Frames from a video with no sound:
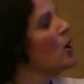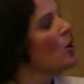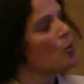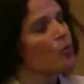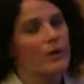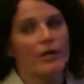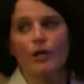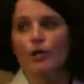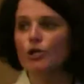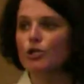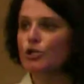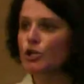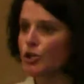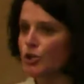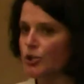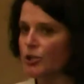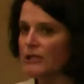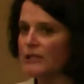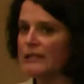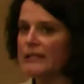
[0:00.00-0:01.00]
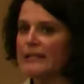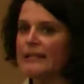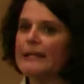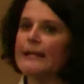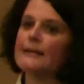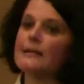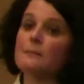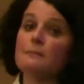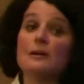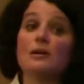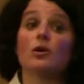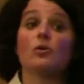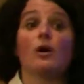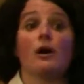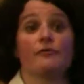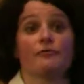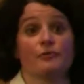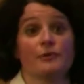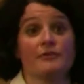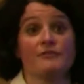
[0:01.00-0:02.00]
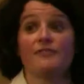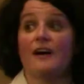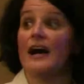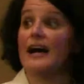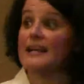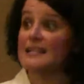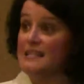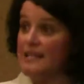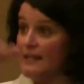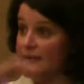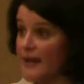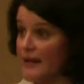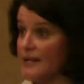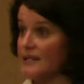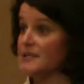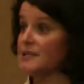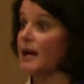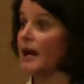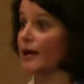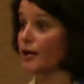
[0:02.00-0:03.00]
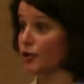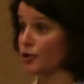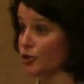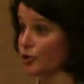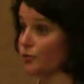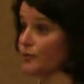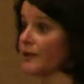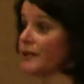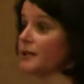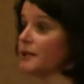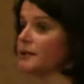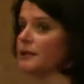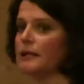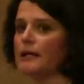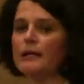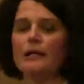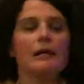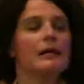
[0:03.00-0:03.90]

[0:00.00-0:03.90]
We are currently in the middle of revising that entire curricula